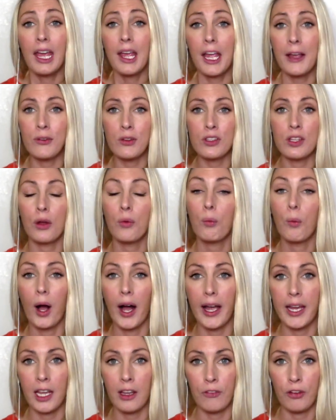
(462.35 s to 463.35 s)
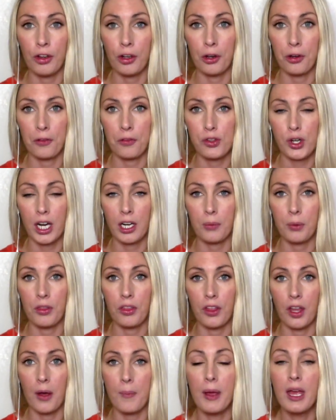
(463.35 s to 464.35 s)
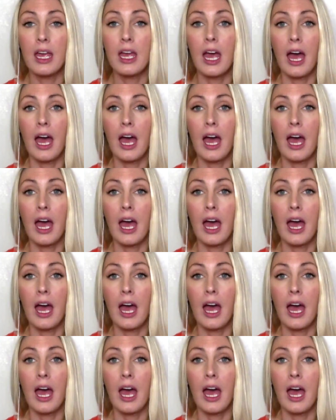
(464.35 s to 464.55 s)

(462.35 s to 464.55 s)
If so, why have you gone off track with them?